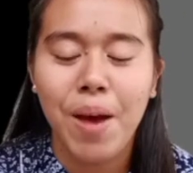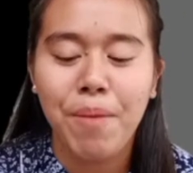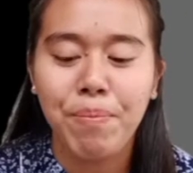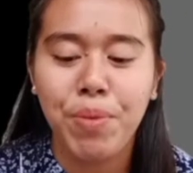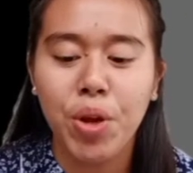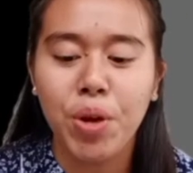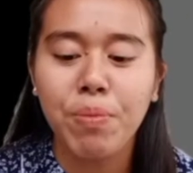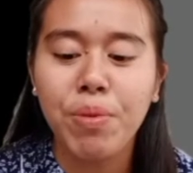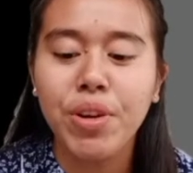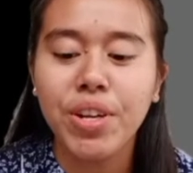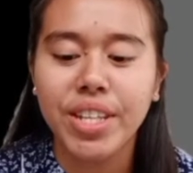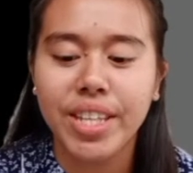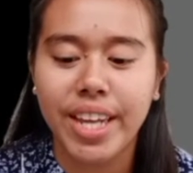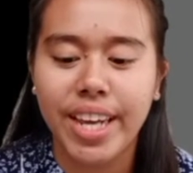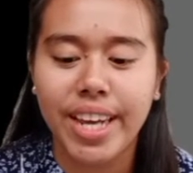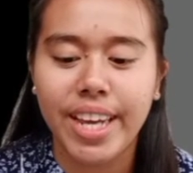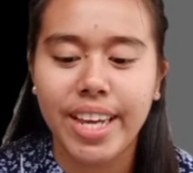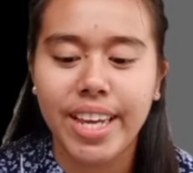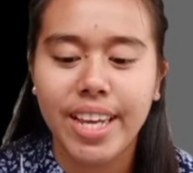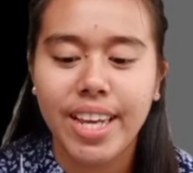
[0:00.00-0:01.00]

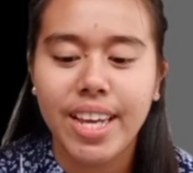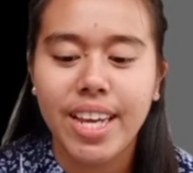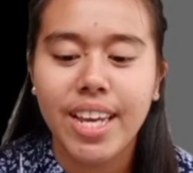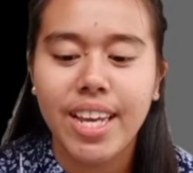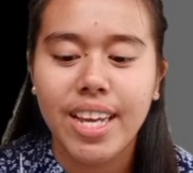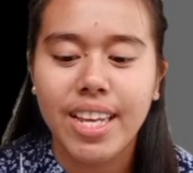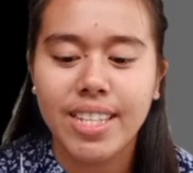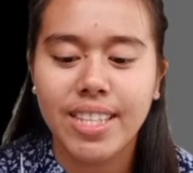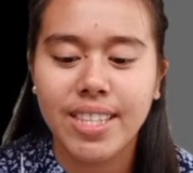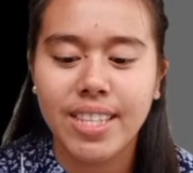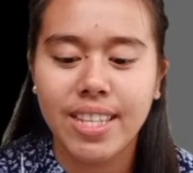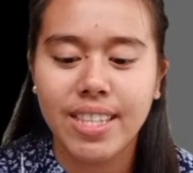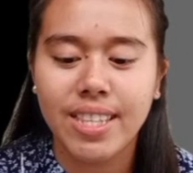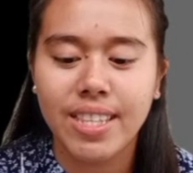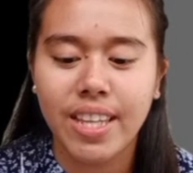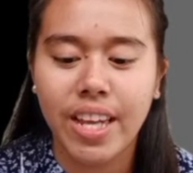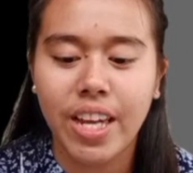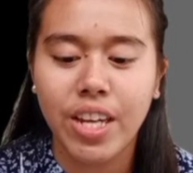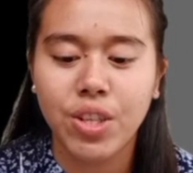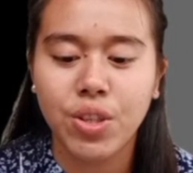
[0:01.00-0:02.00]
Puberty is the
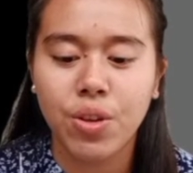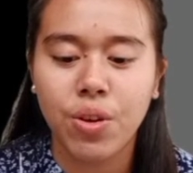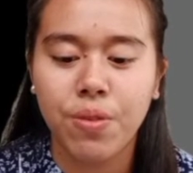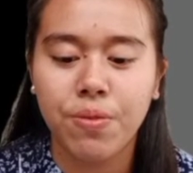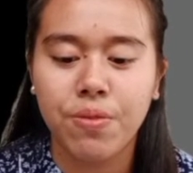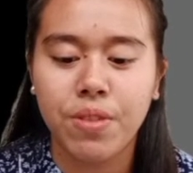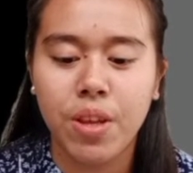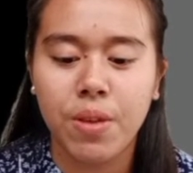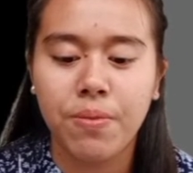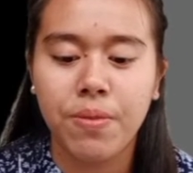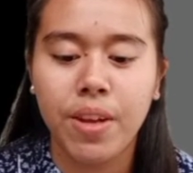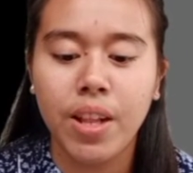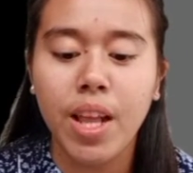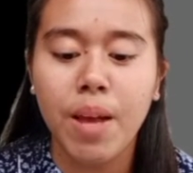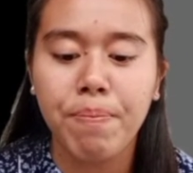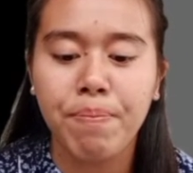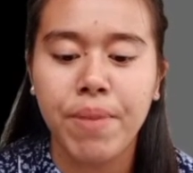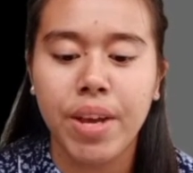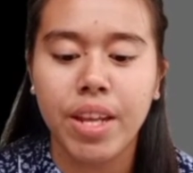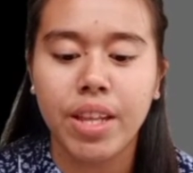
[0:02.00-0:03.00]
stage of
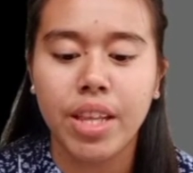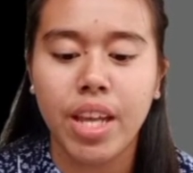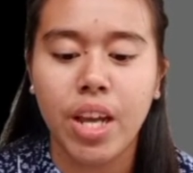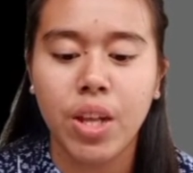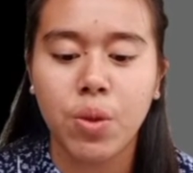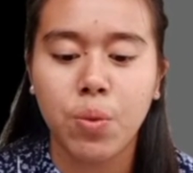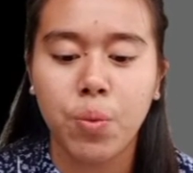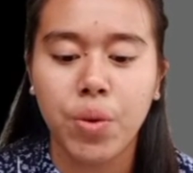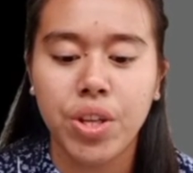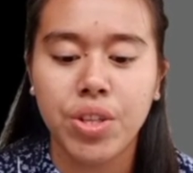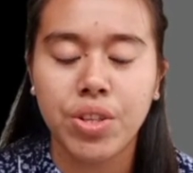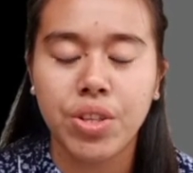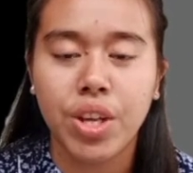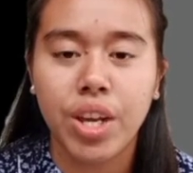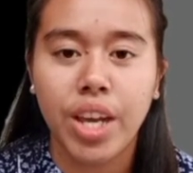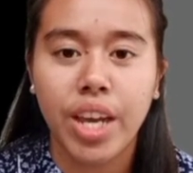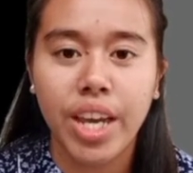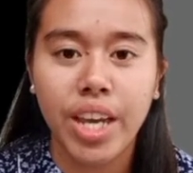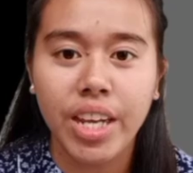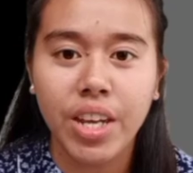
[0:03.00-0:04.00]
development at which
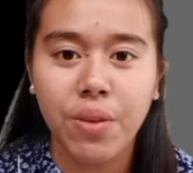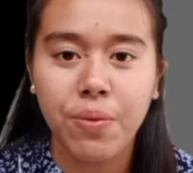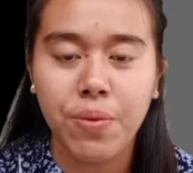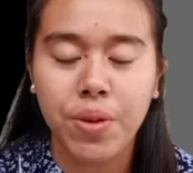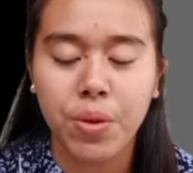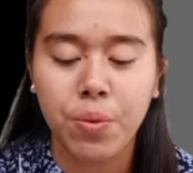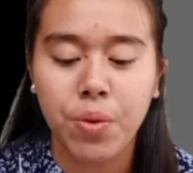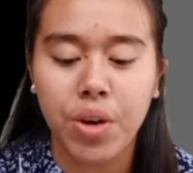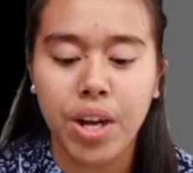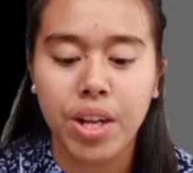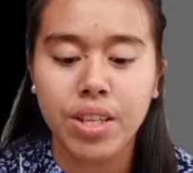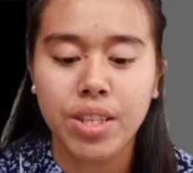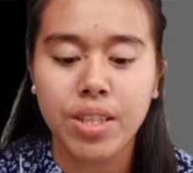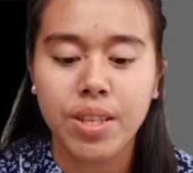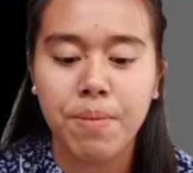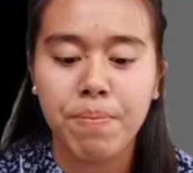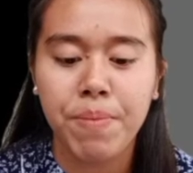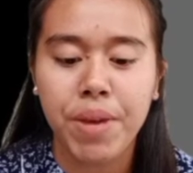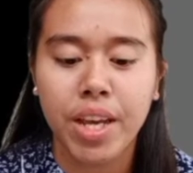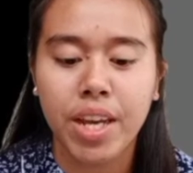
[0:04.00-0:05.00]

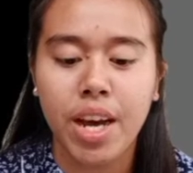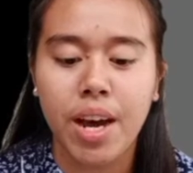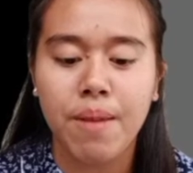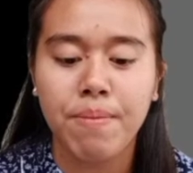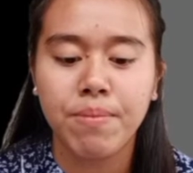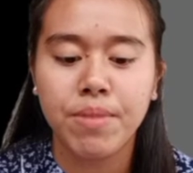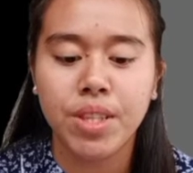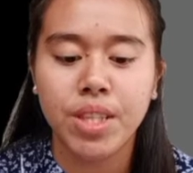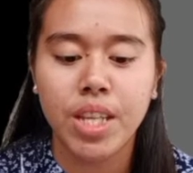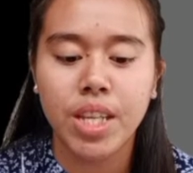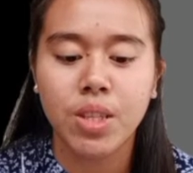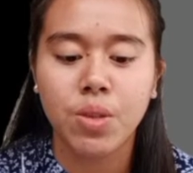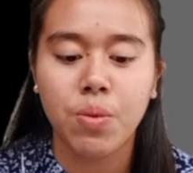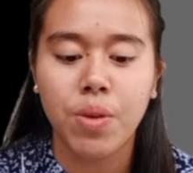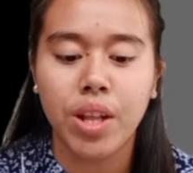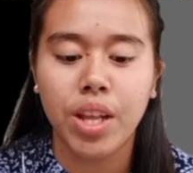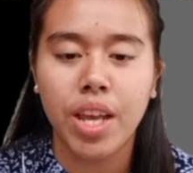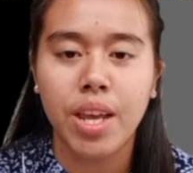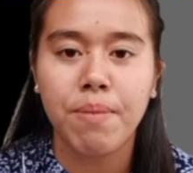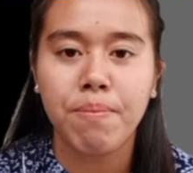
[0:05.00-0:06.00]
individuals become
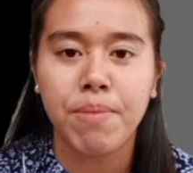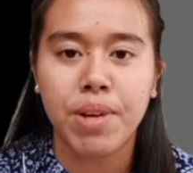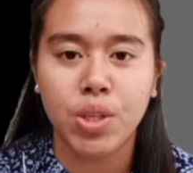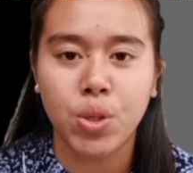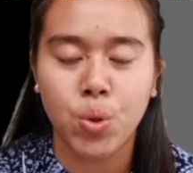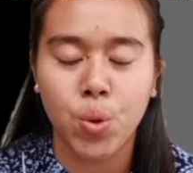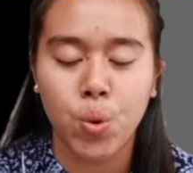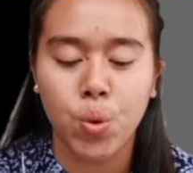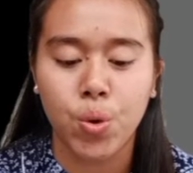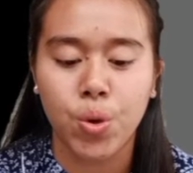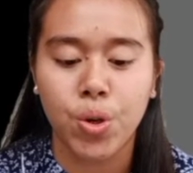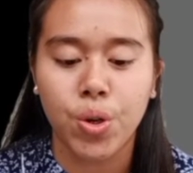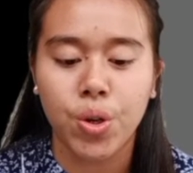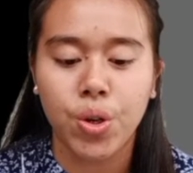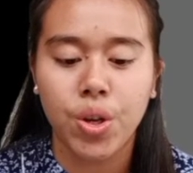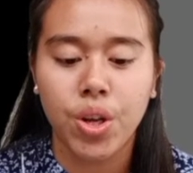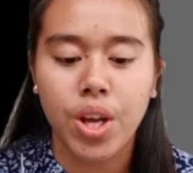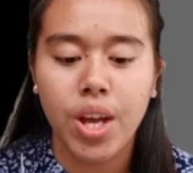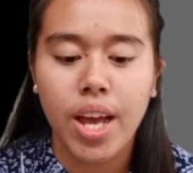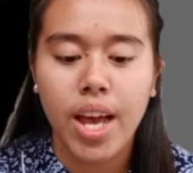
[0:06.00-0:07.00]
sexually mature.
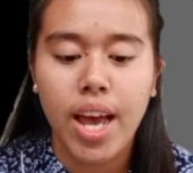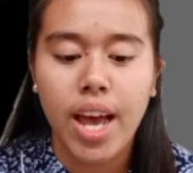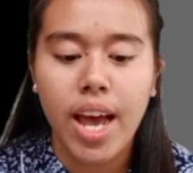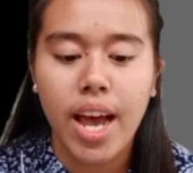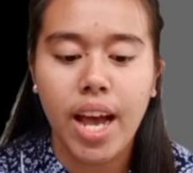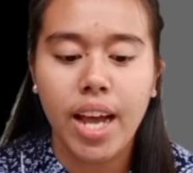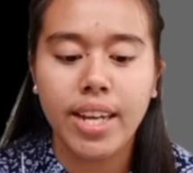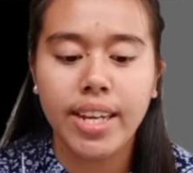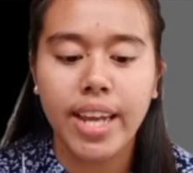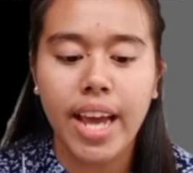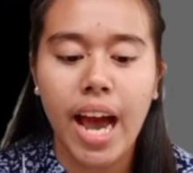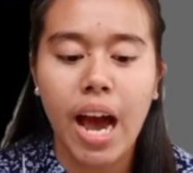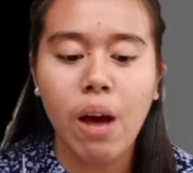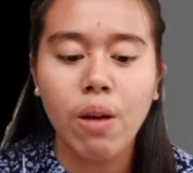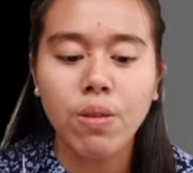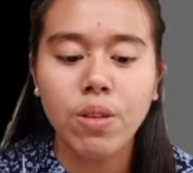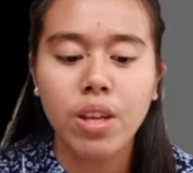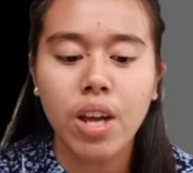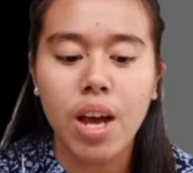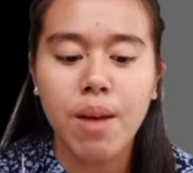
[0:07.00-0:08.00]
And the
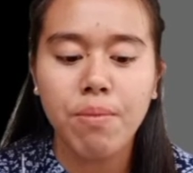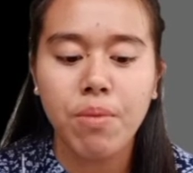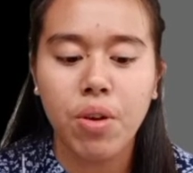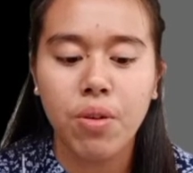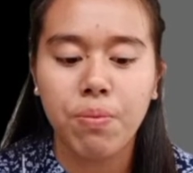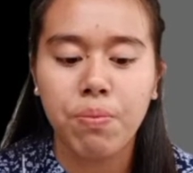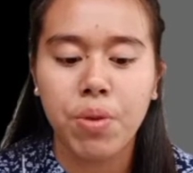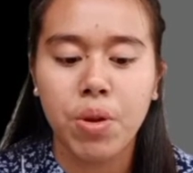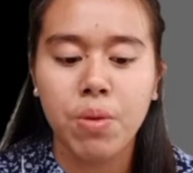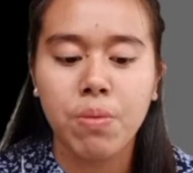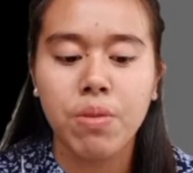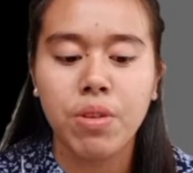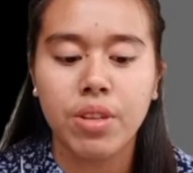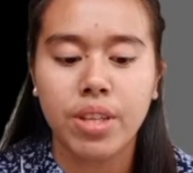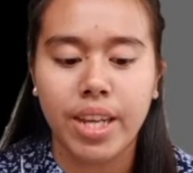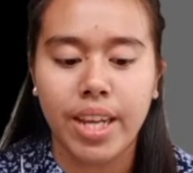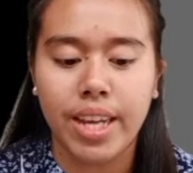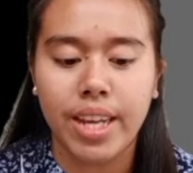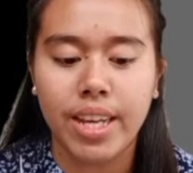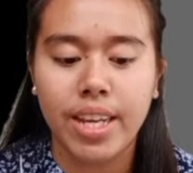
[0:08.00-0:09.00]
outcome of
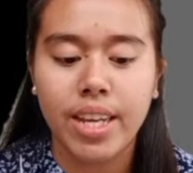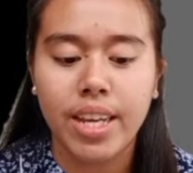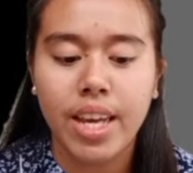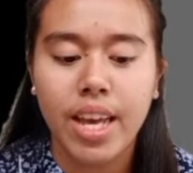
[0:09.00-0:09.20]
puberty